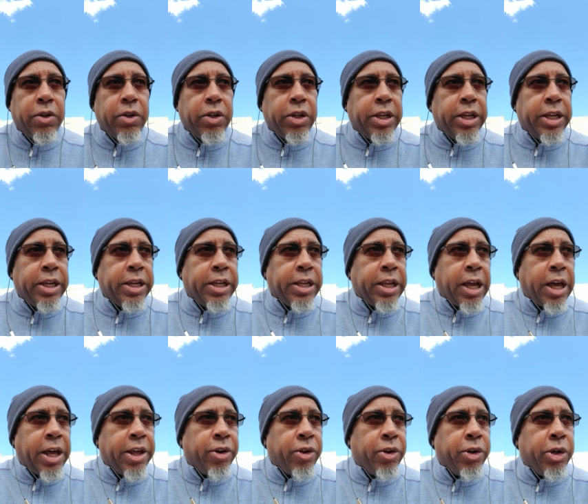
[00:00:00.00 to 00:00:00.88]
And
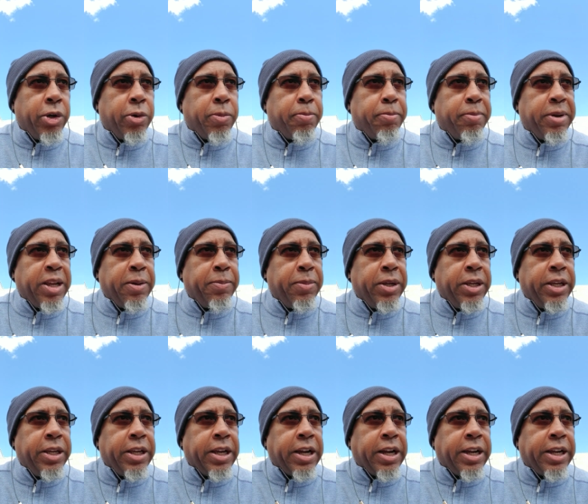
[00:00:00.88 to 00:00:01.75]
I don't know,
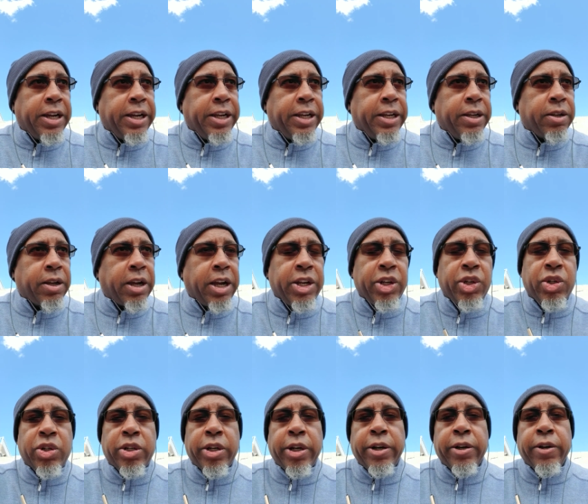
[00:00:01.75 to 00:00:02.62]
maybe I, I
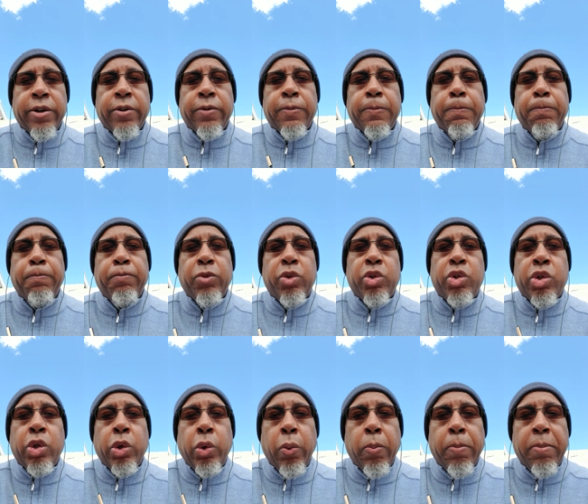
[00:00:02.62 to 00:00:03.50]
shared
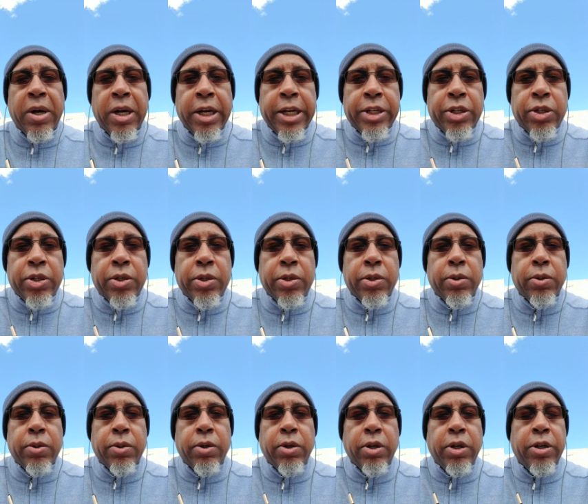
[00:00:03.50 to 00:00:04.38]
too much,
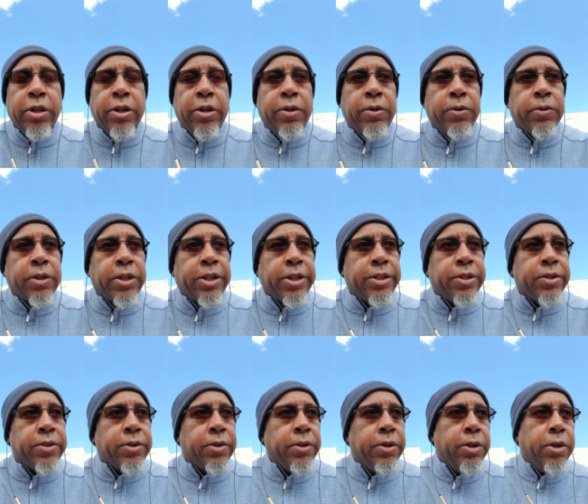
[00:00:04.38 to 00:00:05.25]
you know,
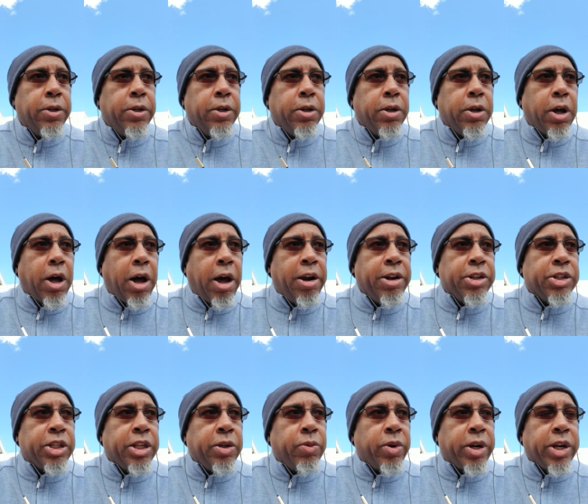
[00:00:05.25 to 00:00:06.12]
because
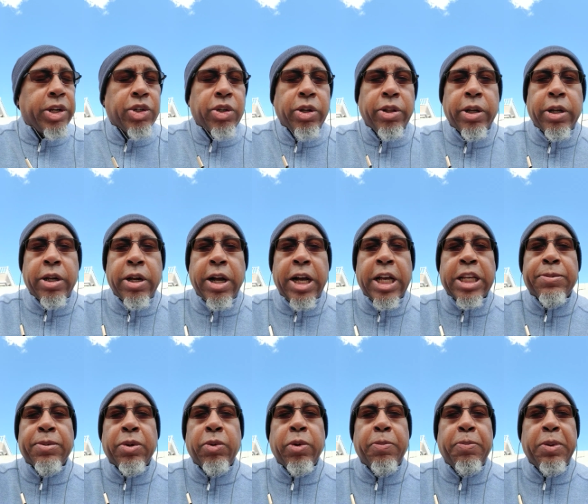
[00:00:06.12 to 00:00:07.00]
honestly, when I share the
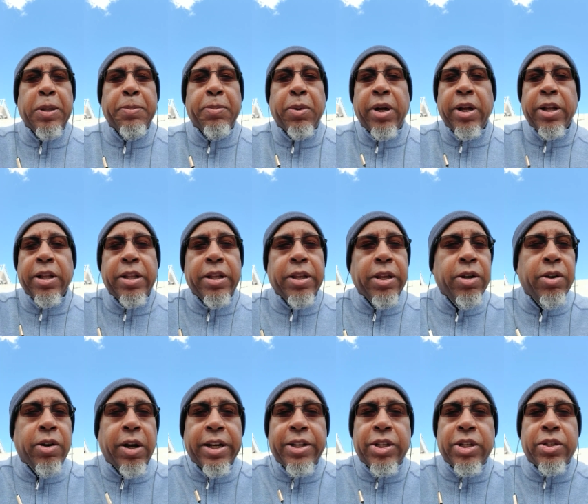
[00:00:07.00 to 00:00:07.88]
gospel with people, I, you
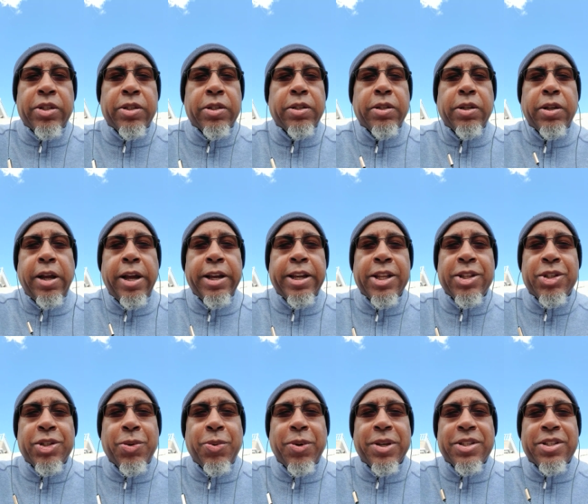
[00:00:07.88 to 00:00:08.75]
know, I just, I get
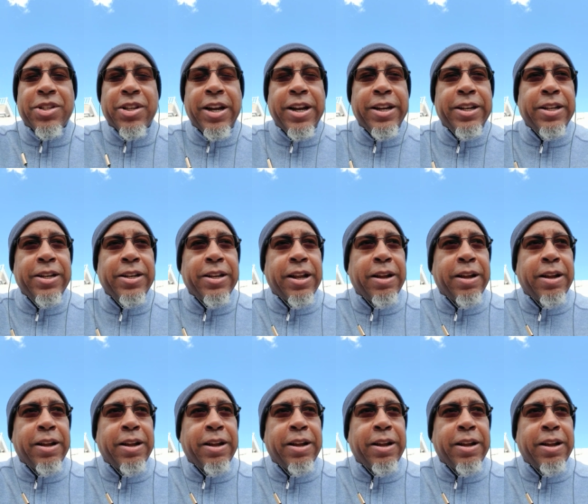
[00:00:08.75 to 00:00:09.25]
so excited.